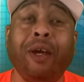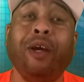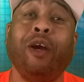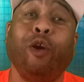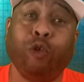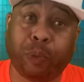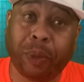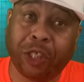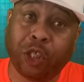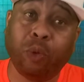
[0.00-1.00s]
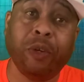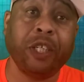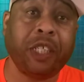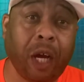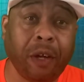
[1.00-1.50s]
Earl Spence Jr.
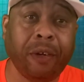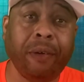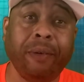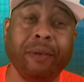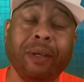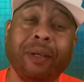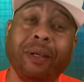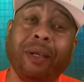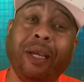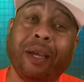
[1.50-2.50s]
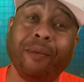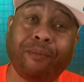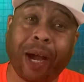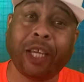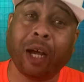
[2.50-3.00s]
is younger. He can
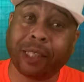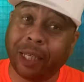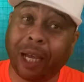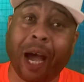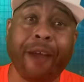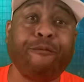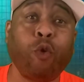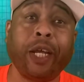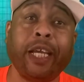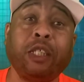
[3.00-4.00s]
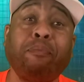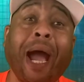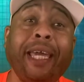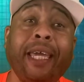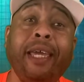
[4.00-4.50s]
fight. Y'all seen how he fought against
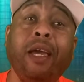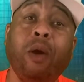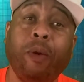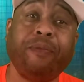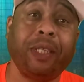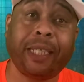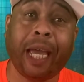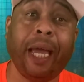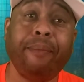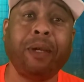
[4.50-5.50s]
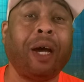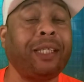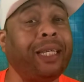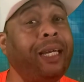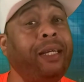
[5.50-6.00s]
Mikey with the jab. Y'all
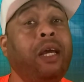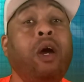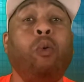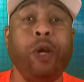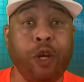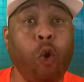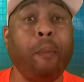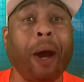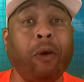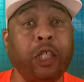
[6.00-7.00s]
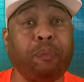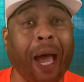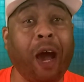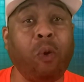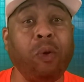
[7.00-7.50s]
seen, we know about his
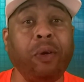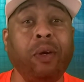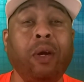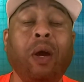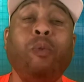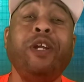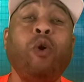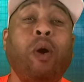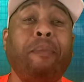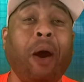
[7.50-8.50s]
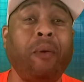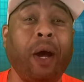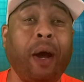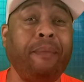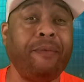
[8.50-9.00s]
power. We know
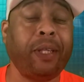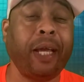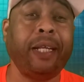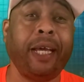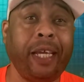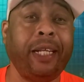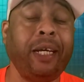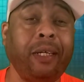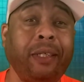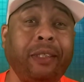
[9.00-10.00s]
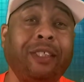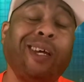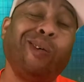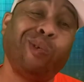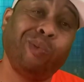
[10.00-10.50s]
about everything that he does.
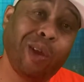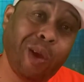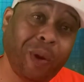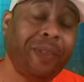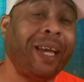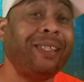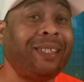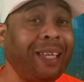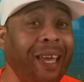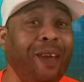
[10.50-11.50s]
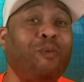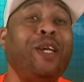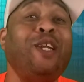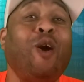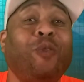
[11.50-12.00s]
So with that said, we
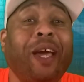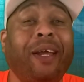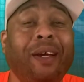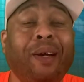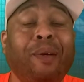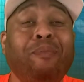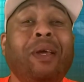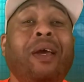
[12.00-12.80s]
know that